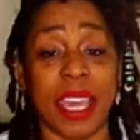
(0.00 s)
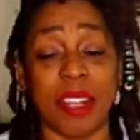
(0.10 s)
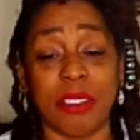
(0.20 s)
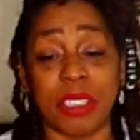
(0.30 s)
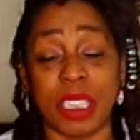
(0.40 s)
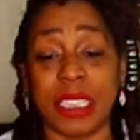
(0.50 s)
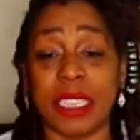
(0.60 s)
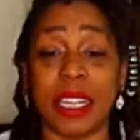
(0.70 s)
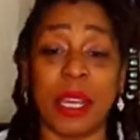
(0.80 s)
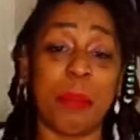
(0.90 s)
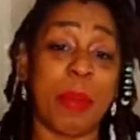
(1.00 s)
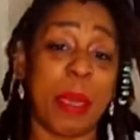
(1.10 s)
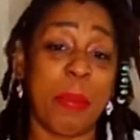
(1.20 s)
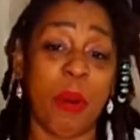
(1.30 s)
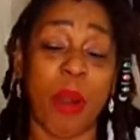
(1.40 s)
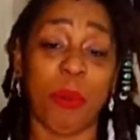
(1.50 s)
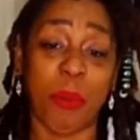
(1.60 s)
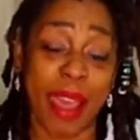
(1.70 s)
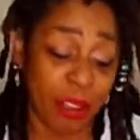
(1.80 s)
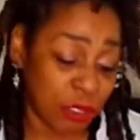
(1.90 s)
energies and good people
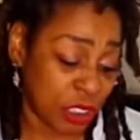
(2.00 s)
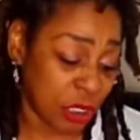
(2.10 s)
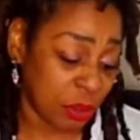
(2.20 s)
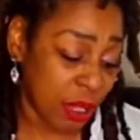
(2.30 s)
around you.